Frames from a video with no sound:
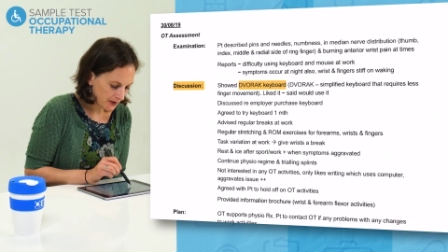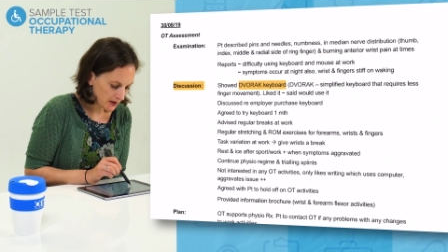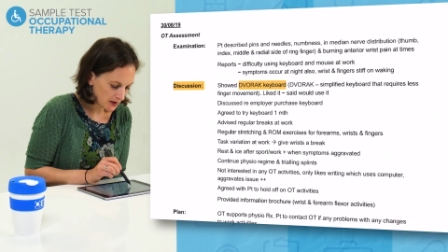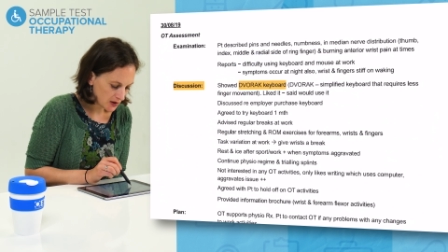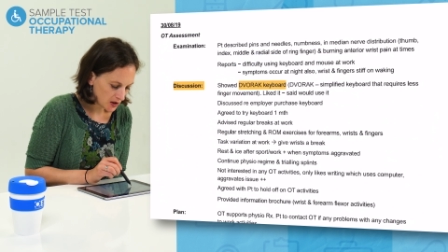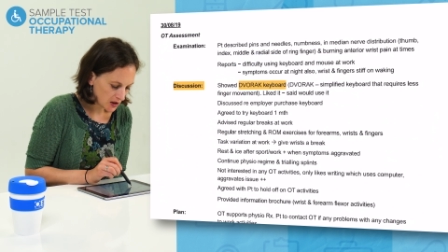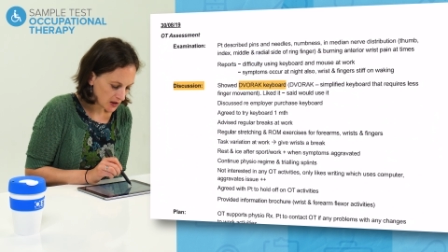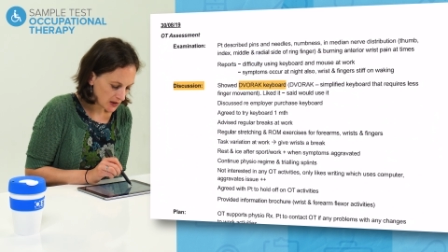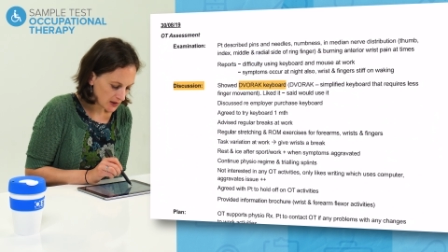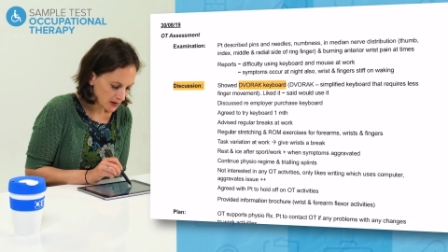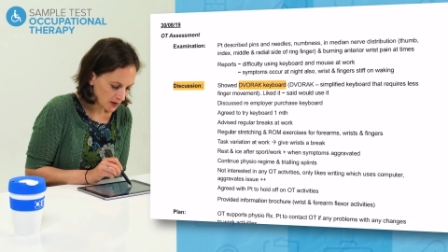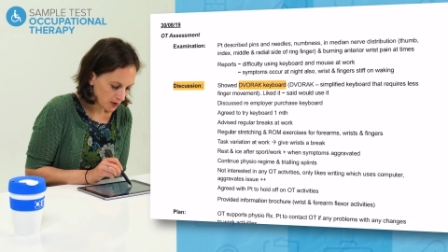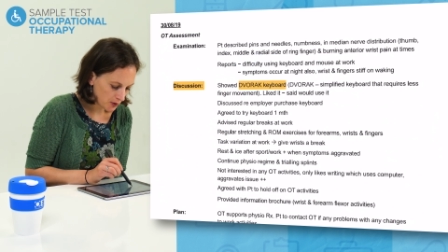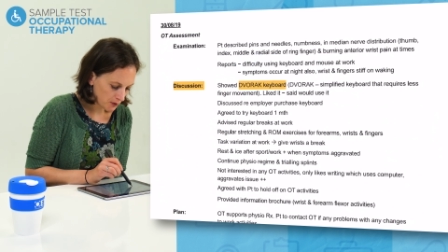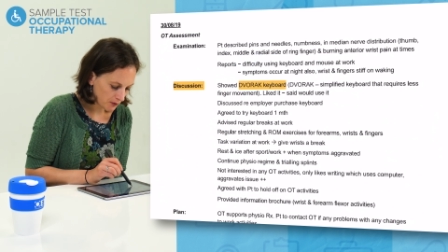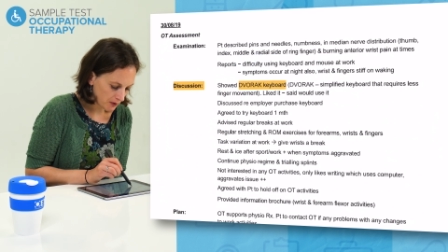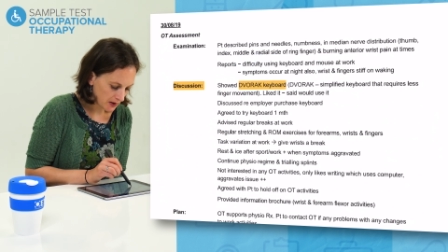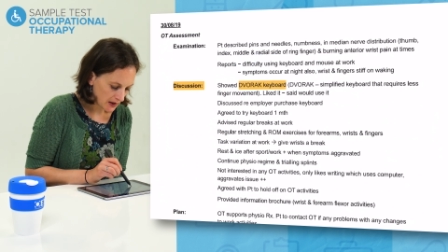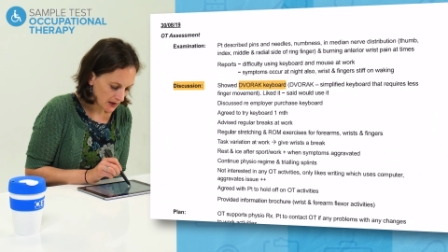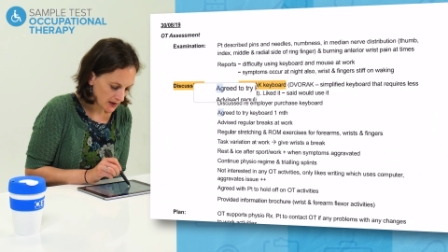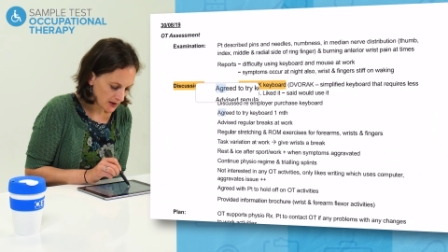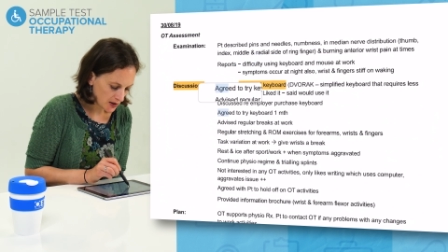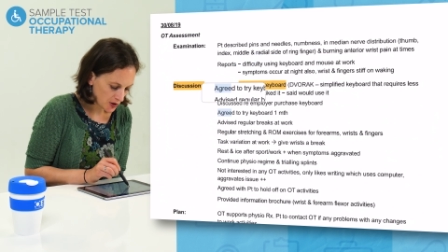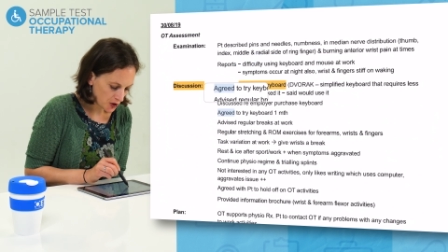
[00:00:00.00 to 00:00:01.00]
that she's
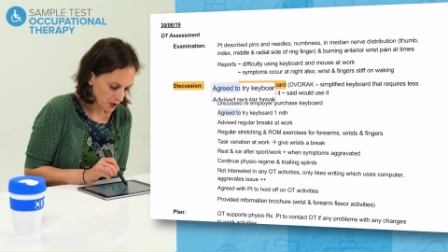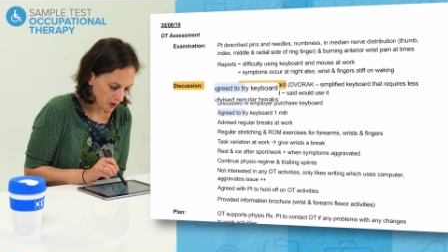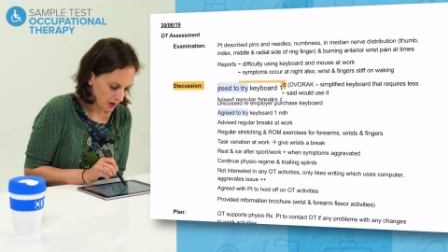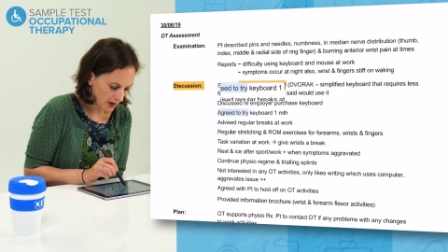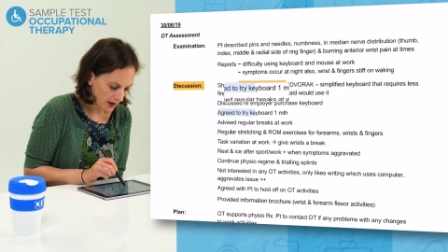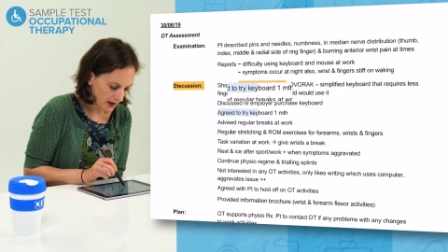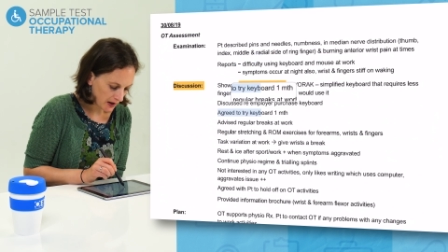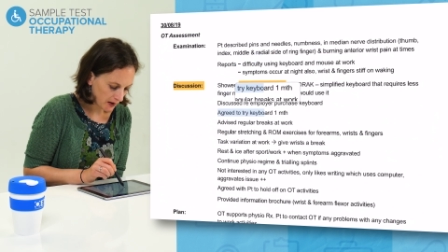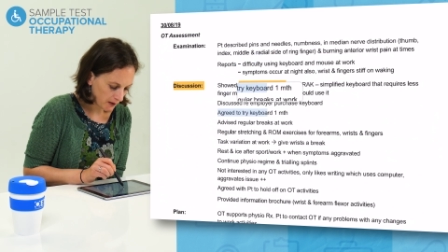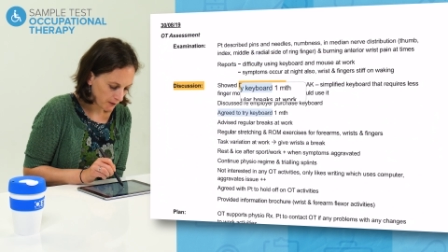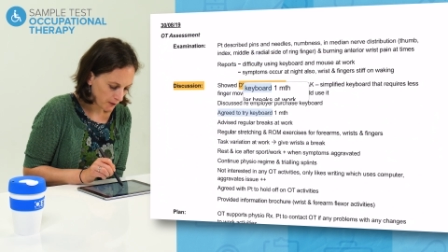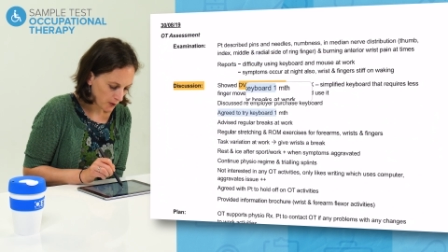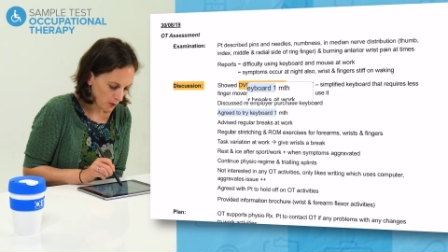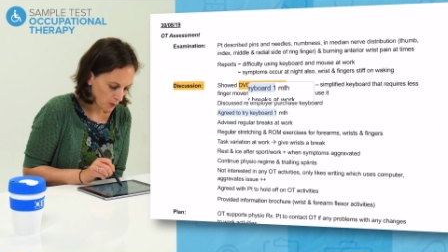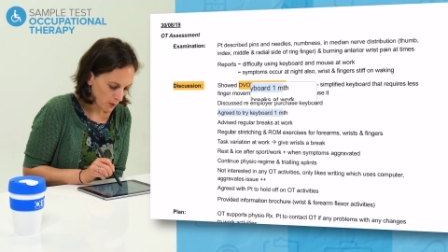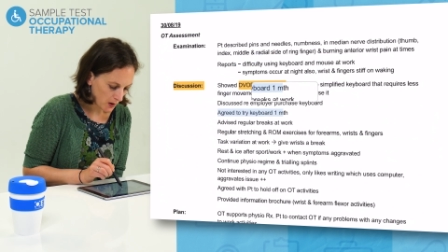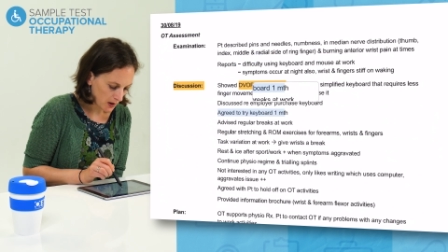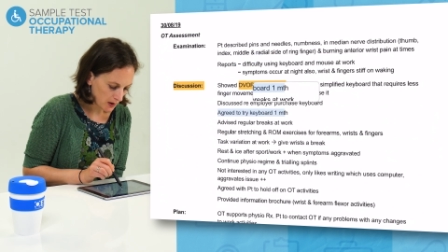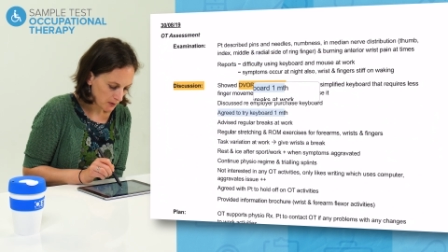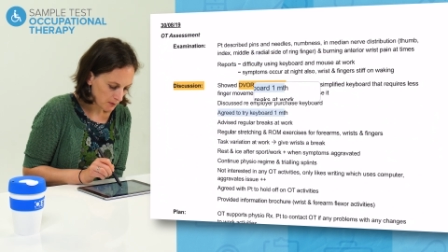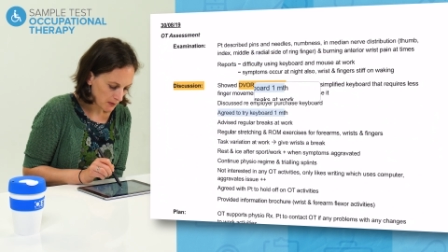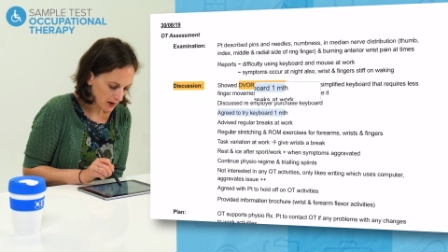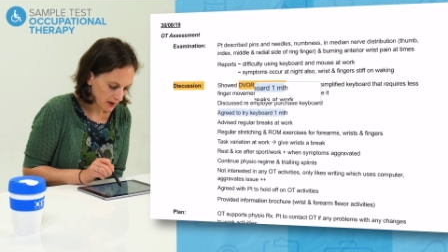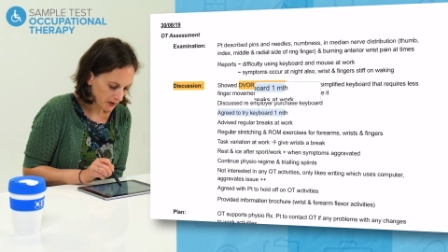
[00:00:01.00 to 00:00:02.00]
agreed to try it for
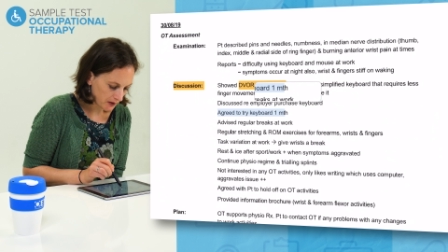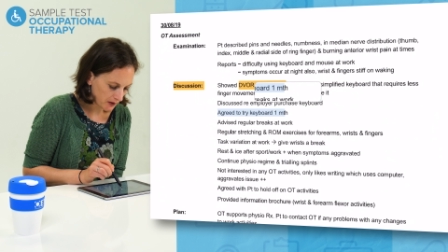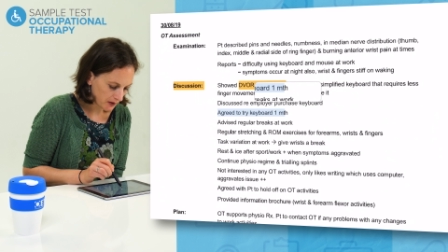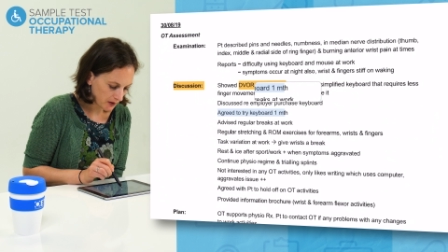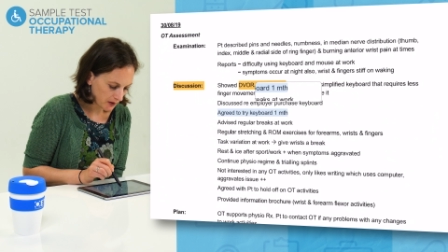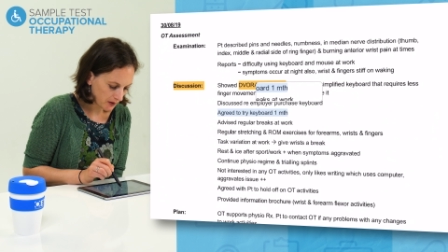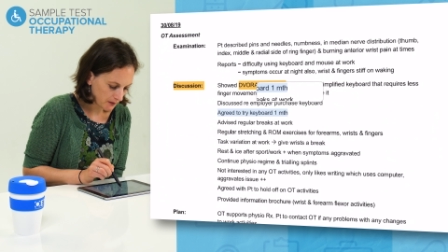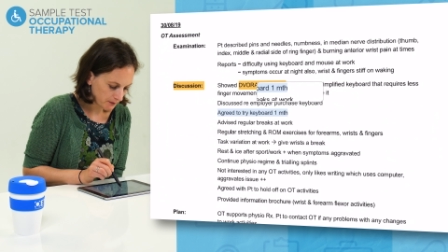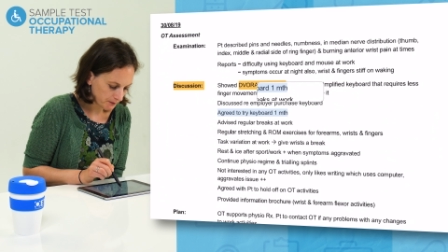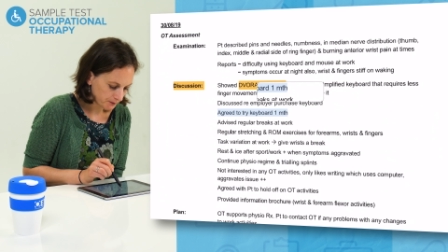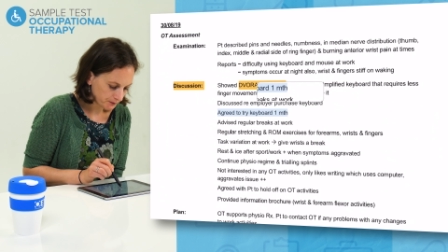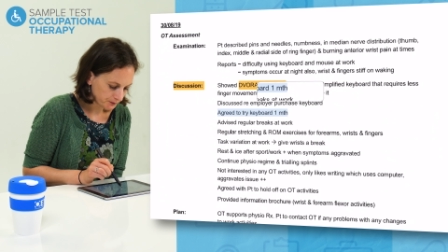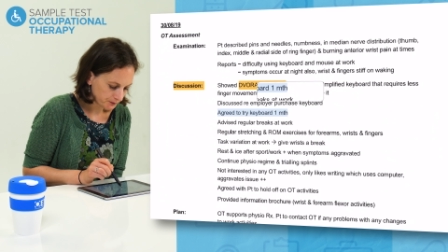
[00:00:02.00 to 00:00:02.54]
1 month.